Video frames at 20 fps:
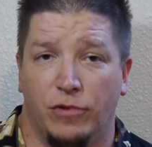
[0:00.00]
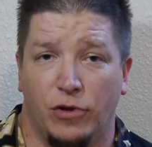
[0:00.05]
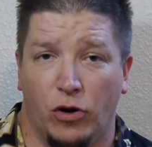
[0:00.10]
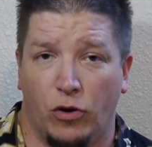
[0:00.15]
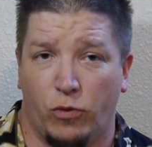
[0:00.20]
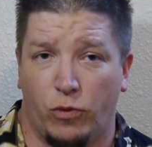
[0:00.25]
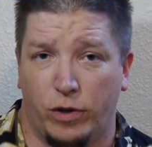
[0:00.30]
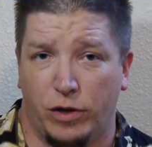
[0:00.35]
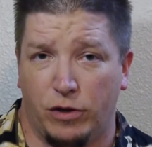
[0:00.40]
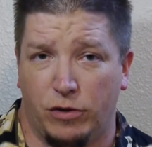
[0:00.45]

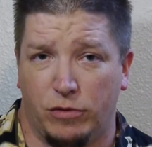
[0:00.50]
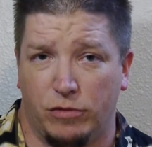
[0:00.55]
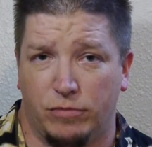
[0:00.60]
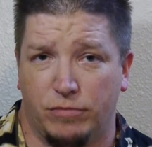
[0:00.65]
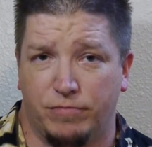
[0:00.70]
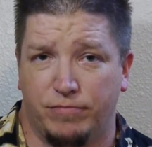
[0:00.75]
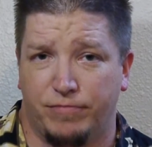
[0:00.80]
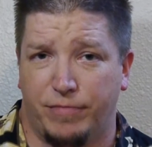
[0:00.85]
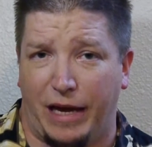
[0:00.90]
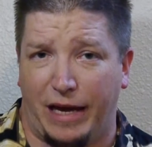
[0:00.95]
no real
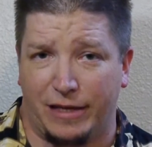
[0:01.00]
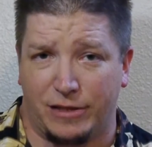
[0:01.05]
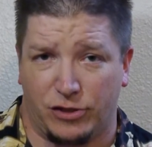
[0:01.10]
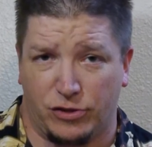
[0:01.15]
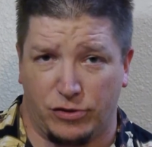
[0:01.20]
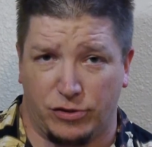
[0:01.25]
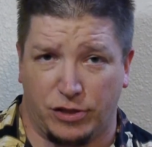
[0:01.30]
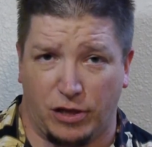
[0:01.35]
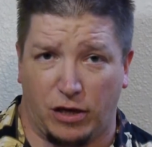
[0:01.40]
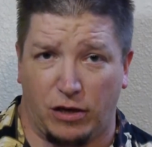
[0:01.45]

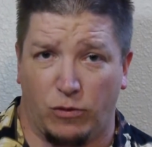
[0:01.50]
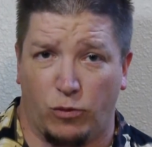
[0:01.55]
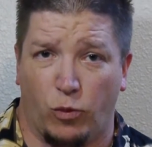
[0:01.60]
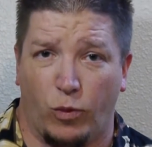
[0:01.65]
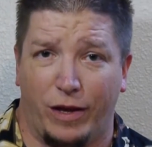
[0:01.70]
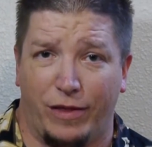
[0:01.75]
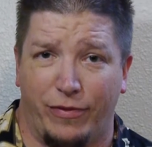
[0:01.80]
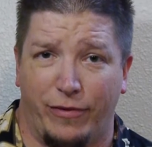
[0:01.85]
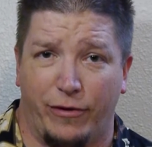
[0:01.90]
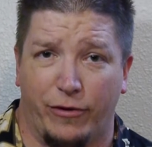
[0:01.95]
answers on
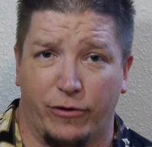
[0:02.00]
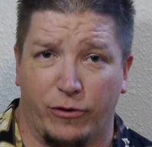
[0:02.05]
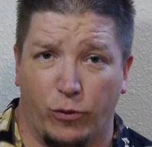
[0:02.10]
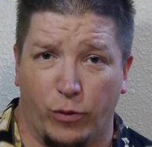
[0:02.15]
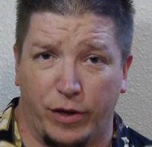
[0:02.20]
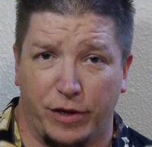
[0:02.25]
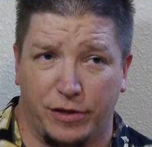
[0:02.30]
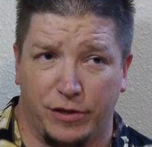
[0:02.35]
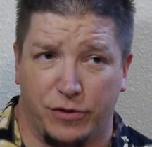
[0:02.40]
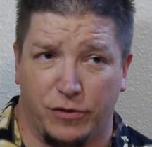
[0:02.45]
when they're
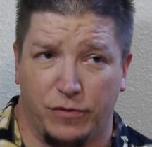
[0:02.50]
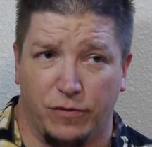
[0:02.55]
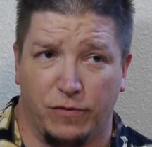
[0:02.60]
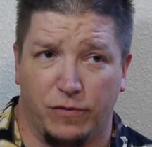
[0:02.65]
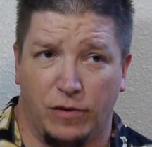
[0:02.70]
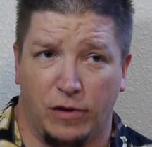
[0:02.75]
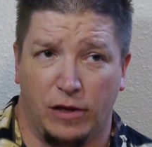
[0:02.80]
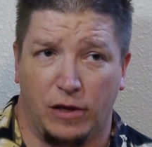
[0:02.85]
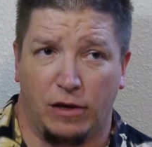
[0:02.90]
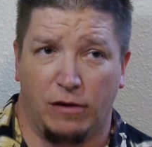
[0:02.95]
going to
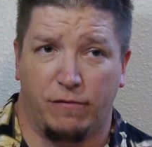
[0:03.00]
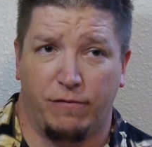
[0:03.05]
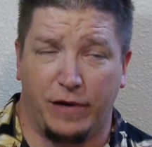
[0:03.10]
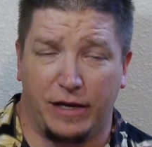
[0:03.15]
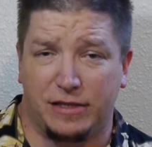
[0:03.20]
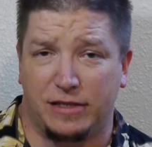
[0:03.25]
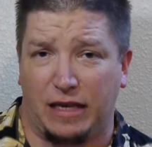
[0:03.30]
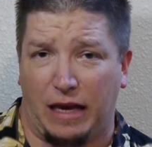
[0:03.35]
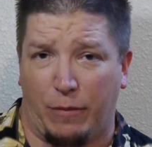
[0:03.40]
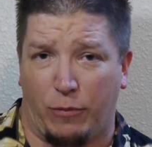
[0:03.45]

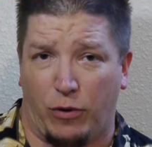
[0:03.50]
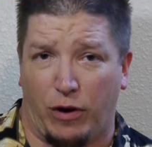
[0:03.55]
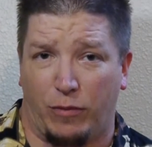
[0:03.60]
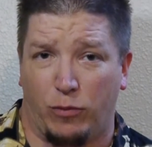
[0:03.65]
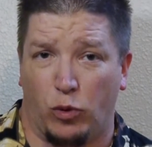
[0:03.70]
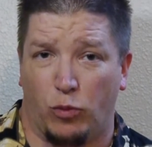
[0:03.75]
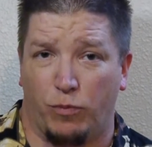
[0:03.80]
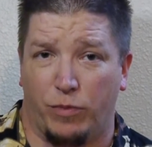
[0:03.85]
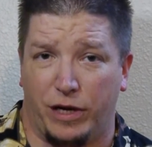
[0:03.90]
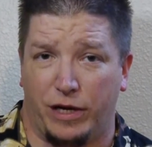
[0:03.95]
fix that
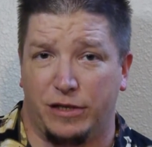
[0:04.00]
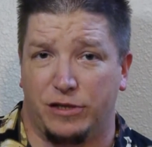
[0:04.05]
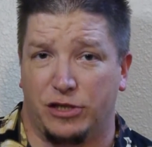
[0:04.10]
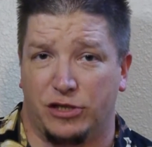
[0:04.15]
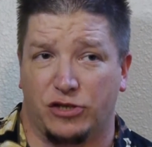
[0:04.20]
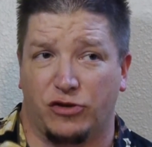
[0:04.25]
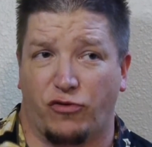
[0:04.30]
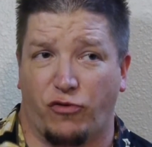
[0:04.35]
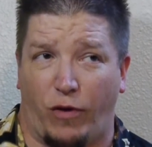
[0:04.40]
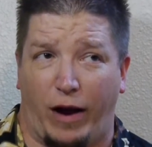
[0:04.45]
problem, but it
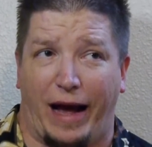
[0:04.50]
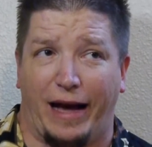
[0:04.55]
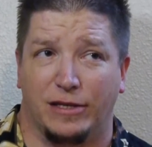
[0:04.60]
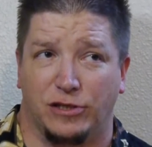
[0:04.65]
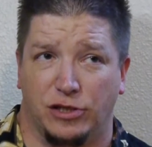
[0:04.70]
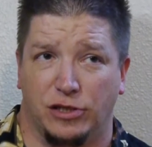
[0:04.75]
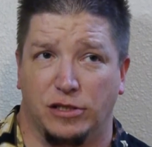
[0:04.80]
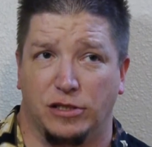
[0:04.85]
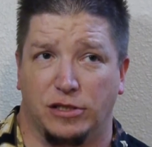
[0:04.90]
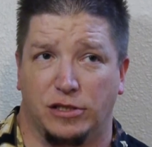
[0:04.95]
just
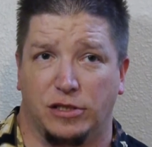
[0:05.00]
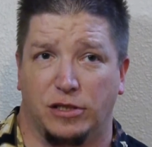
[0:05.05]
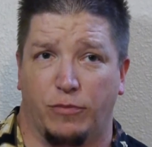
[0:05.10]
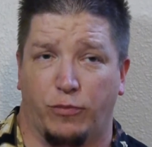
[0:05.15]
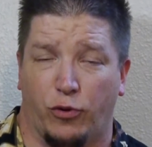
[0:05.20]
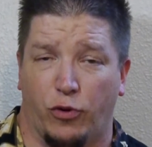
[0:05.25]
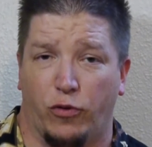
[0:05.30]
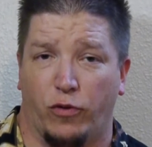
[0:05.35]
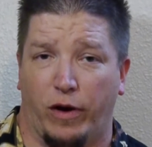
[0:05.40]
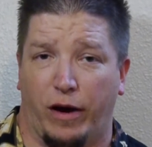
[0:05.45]
crashes the
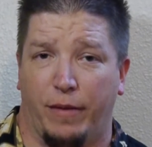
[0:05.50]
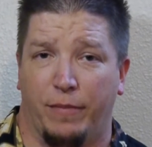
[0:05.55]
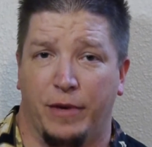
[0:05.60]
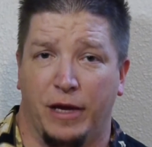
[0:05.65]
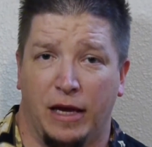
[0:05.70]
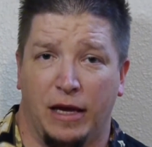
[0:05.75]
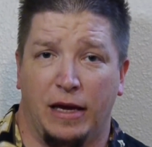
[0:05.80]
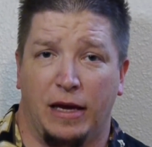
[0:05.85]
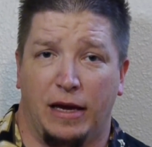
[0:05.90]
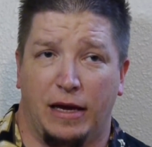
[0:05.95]
program,
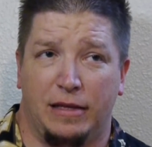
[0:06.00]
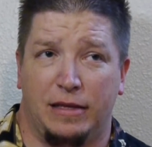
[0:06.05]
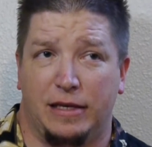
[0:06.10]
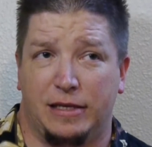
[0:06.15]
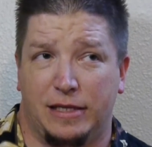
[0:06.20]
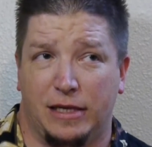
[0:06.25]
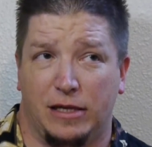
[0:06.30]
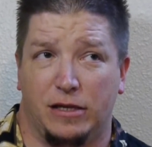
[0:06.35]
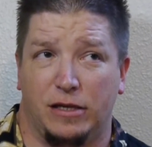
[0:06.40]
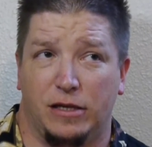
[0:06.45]
and they
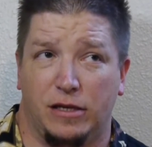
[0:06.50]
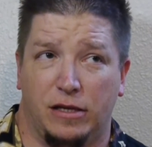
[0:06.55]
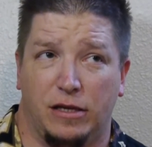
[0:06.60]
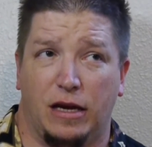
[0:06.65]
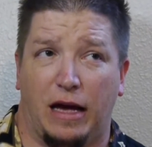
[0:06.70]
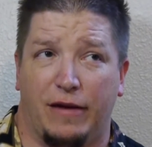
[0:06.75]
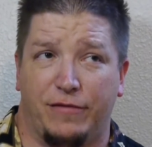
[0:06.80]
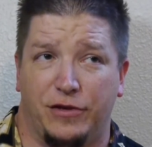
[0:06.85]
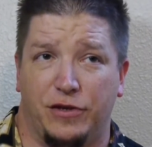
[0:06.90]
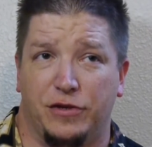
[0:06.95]
tell you you
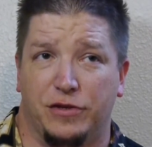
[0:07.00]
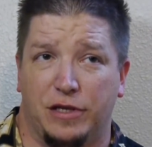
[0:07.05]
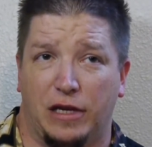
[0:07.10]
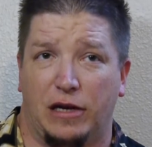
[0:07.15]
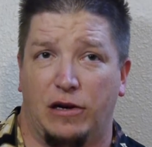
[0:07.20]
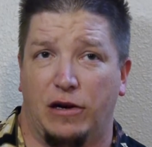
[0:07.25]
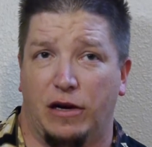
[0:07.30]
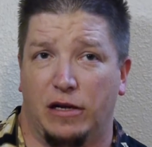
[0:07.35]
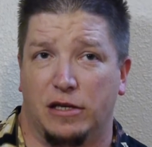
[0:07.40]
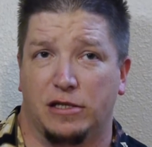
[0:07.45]
have to use
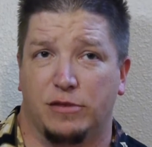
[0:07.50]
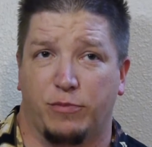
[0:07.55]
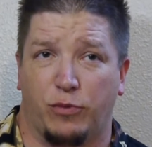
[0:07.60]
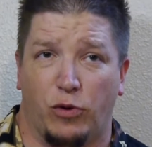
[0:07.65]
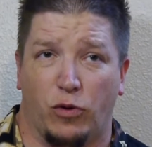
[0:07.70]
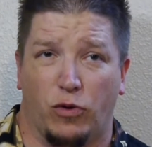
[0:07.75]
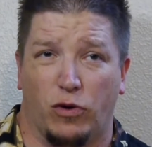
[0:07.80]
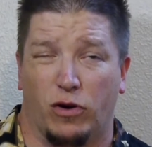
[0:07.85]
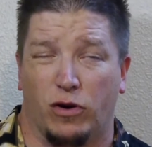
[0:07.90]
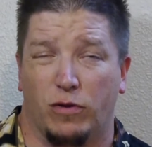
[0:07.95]
Internet
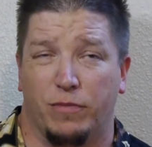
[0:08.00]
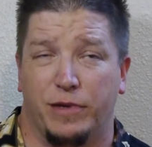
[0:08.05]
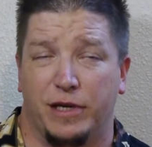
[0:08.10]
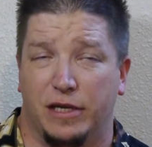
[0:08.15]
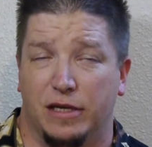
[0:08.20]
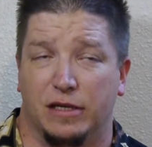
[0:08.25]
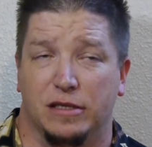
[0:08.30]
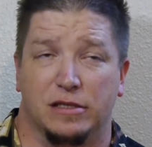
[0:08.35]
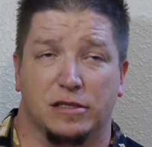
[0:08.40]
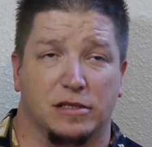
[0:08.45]
Explorer
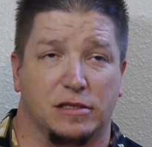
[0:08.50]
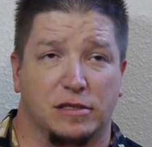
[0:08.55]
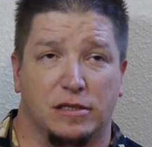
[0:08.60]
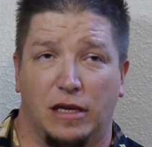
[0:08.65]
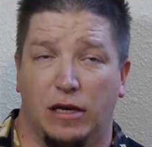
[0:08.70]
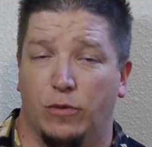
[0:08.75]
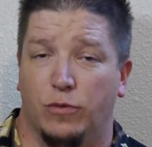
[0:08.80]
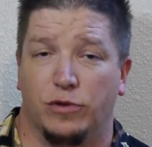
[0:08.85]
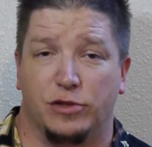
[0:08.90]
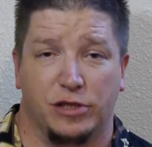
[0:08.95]
because
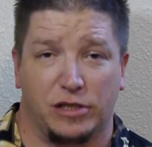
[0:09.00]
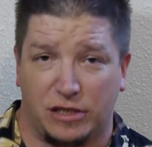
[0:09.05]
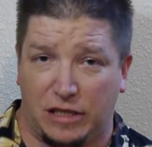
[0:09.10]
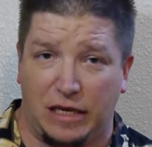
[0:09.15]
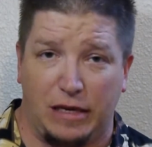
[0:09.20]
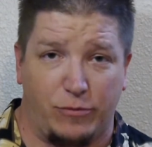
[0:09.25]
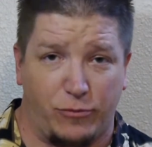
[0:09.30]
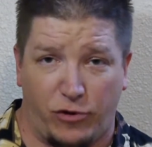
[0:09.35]
it will just keep